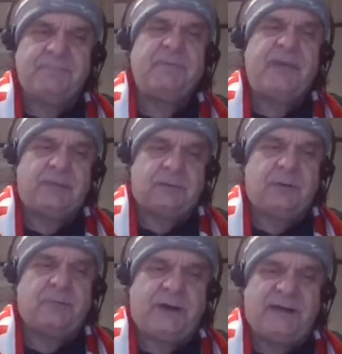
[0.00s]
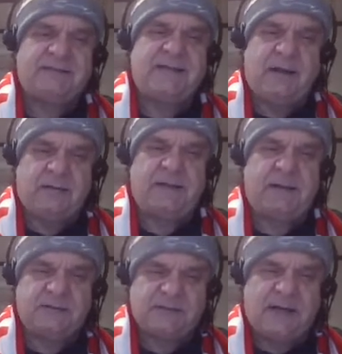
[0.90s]
in low-price
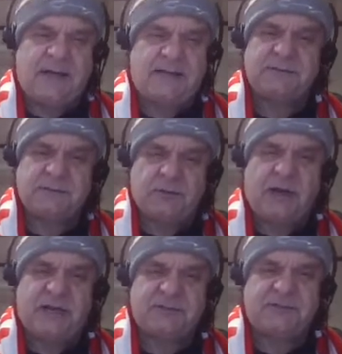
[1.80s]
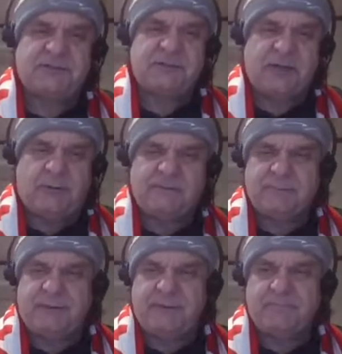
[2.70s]
healthcare stocks, so caution should always be